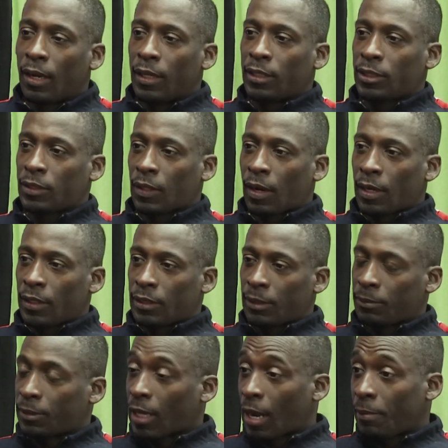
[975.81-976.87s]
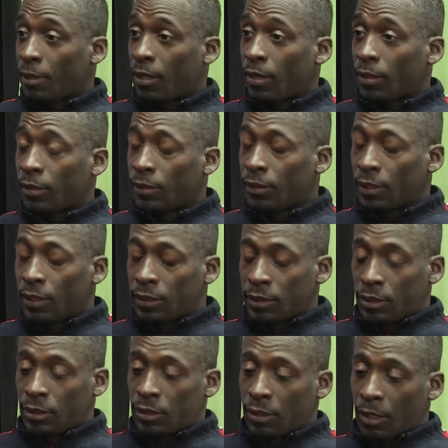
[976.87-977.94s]
started some time ago
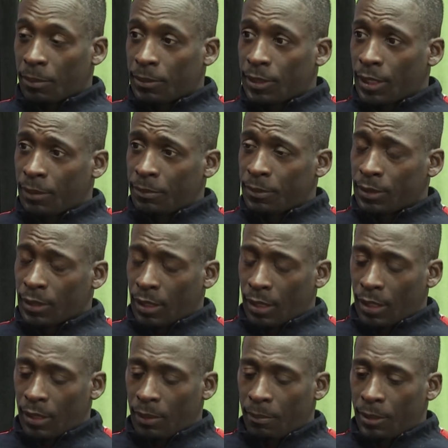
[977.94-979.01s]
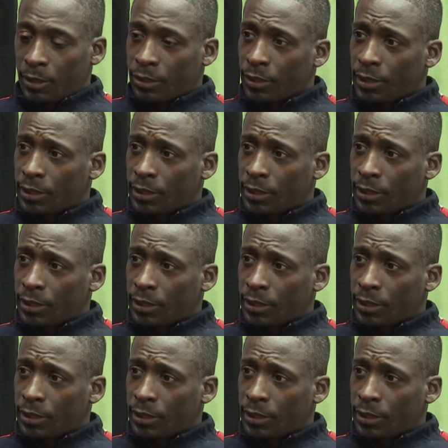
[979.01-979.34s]
in Sharp James administration.